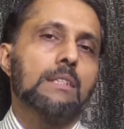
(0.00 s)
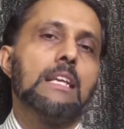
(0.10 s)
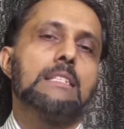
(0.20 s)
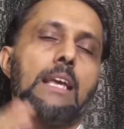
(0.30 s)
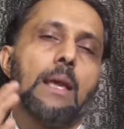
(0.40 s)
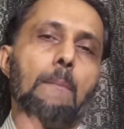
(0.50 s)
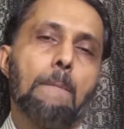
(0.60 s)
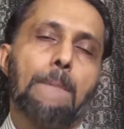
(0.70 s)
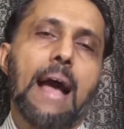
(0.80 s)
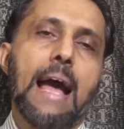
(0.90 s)
this
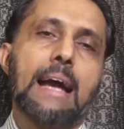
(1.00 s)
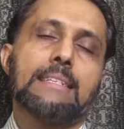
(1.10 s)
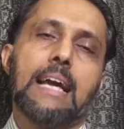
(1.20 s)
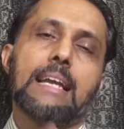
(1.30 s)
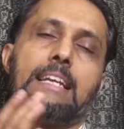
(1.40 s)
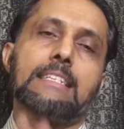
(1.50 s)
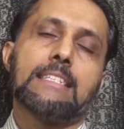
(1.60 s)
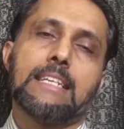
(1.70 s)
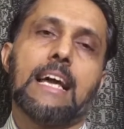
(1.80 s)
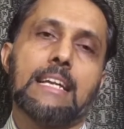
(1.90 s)
impact and
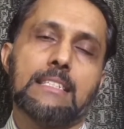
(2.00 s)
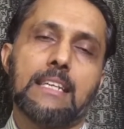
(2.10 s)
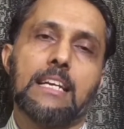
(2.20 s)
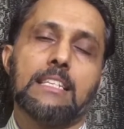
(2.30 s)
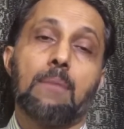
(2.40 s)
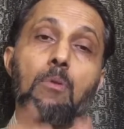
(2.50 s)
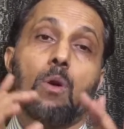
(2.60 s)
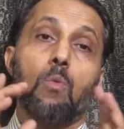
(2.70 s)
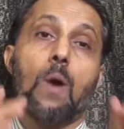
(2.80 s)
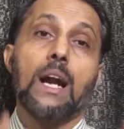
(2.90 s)
incidence is
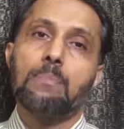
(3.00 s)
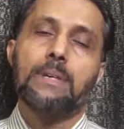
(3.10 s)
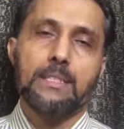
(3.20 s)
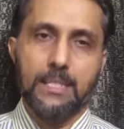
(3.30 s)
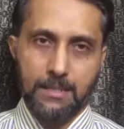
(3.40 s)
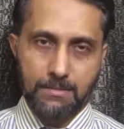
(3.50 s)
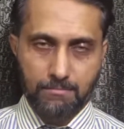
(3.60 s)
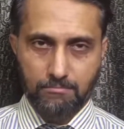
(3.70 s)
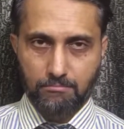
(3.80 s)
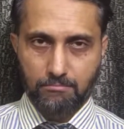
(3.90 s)
upon one person.
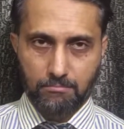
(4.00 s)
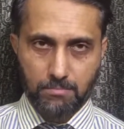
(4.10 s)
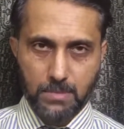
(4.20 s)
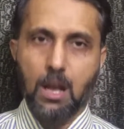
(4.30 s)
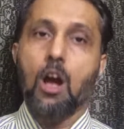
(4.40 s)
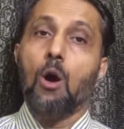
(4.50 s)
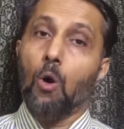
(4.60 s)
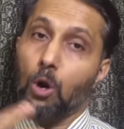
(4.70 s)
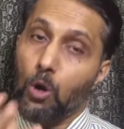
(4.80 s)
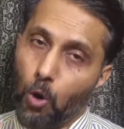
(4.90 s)

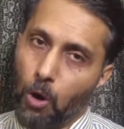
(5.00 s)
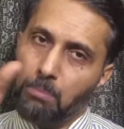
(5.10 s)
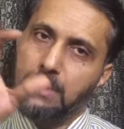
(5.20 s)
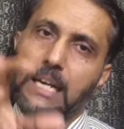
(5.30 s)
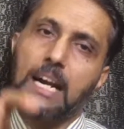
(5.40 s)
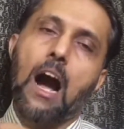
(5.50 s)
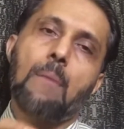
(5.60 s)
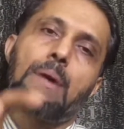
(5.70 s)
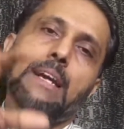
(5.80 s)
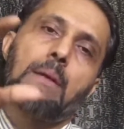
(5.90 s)
On whom the
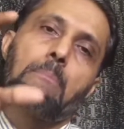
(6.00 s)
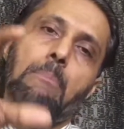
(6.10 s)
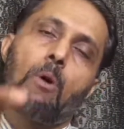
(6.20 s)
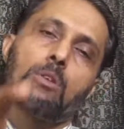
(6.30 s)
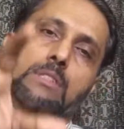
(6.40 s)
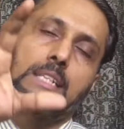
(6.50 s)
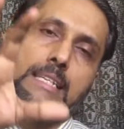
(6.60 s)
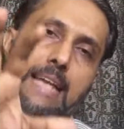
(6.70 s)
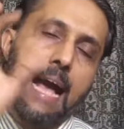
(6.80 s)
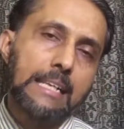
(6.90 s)
government imposed the
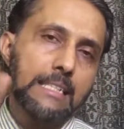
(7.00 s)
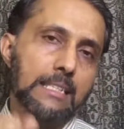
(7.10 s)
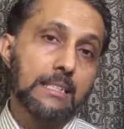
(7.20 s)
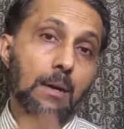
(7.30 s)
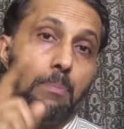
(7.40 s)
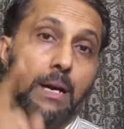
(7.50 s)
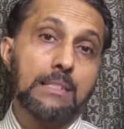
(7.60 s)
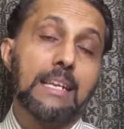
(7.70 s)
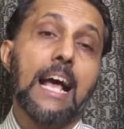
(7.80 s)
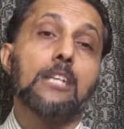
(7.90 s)
tax, the
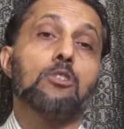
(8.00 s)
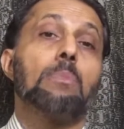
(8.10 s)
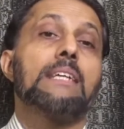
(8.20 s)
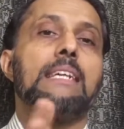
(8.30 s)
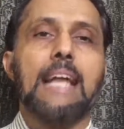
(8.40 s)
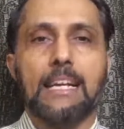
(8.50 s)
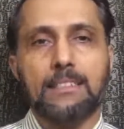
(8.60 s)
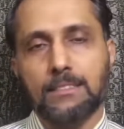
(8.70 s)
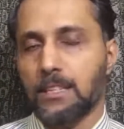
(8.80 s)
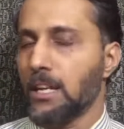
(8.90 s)
person has to pay the
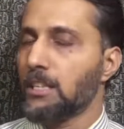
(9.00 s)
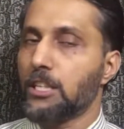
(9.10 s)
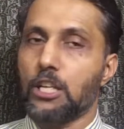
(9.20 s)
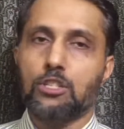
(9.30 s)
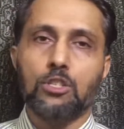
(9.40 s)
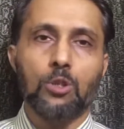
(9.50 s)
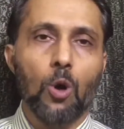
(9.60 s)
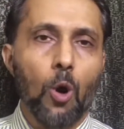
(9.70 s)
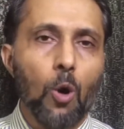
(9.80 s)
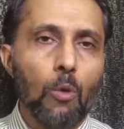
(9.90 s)
tax. There is
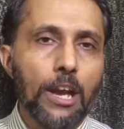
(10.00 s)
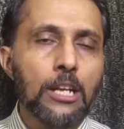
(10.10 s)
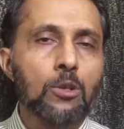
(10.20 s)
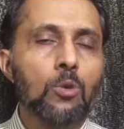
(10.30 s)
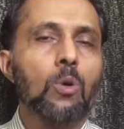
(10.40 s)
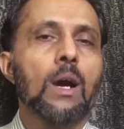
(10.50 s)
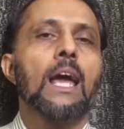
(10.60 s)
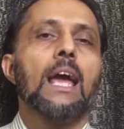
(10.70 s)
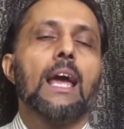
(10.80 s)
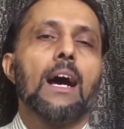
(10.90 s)
no way to
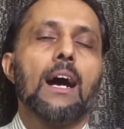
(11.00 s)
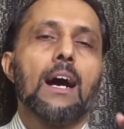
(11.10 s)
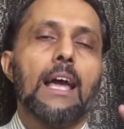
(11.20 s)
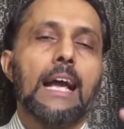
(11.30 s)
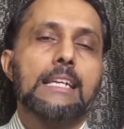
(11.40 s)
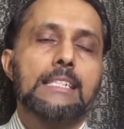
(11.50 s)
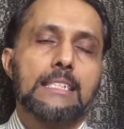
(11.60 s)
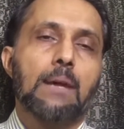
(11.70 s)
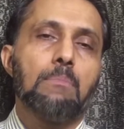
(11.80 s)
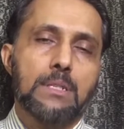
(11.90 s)

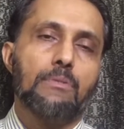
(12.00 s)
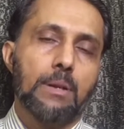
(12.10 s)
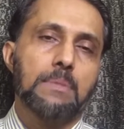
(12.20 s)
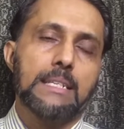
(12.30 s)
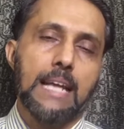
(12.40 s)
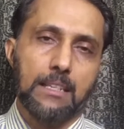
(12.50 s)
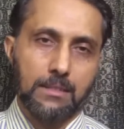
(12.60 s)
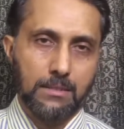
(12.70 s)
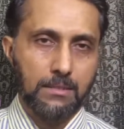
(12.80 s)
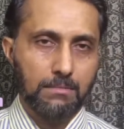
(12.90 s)
exempt from the
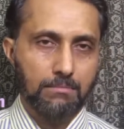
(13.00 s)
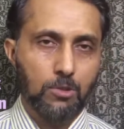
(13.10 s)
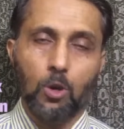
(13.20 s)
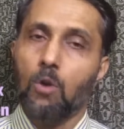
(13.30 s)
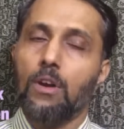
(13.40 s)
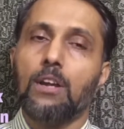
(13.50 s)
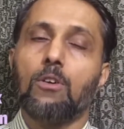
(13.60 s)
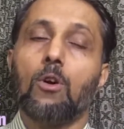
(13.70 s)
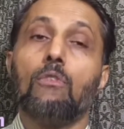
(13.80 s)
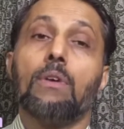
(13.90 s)
tax. No way
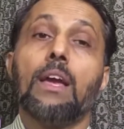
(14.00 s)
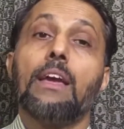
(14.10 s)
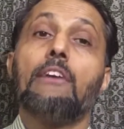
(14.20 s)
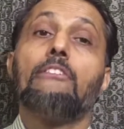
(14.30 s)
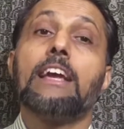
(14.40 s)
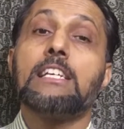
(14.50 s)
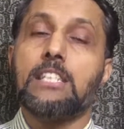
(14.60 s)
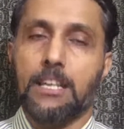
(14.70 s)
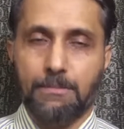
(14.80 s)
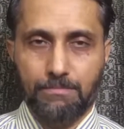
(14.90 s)
of
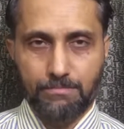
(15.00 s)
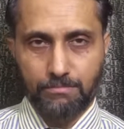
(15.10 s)
evasion.